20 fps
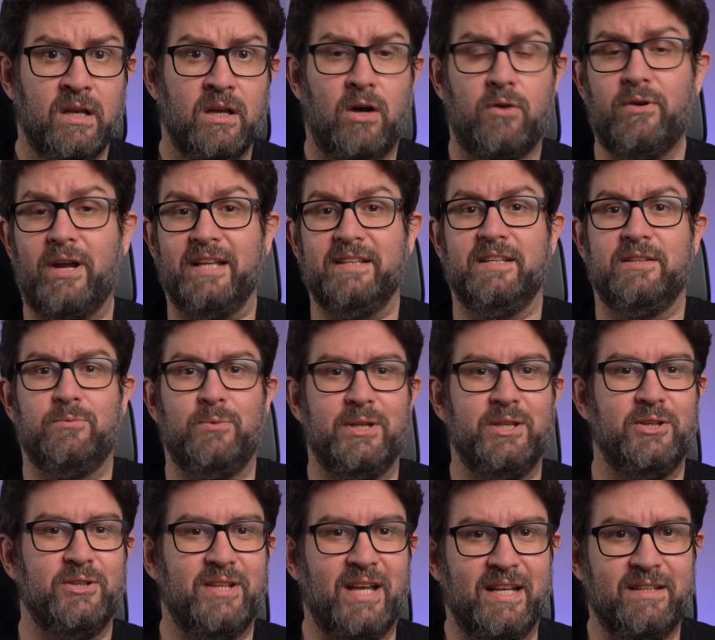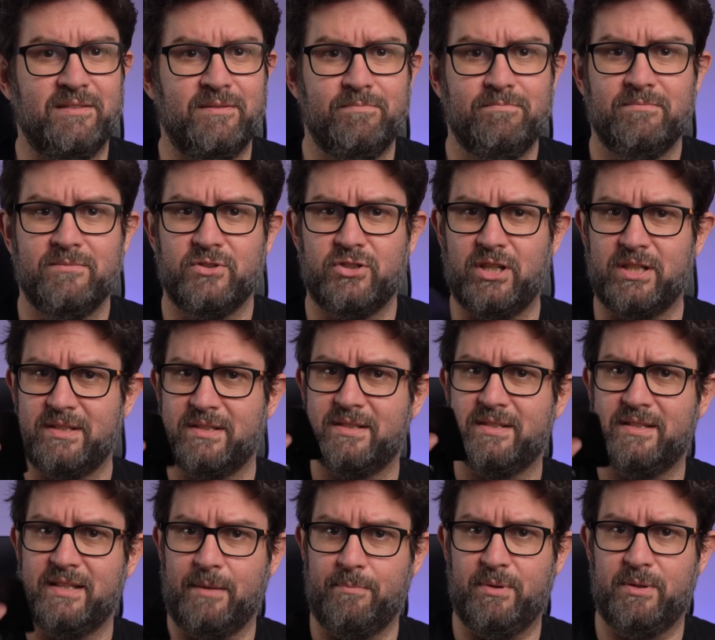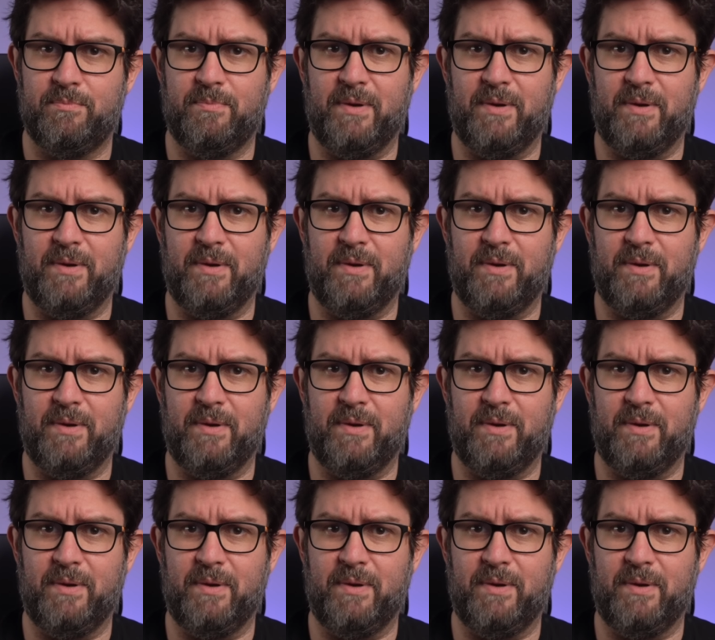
Alright, and when you're done, just snap it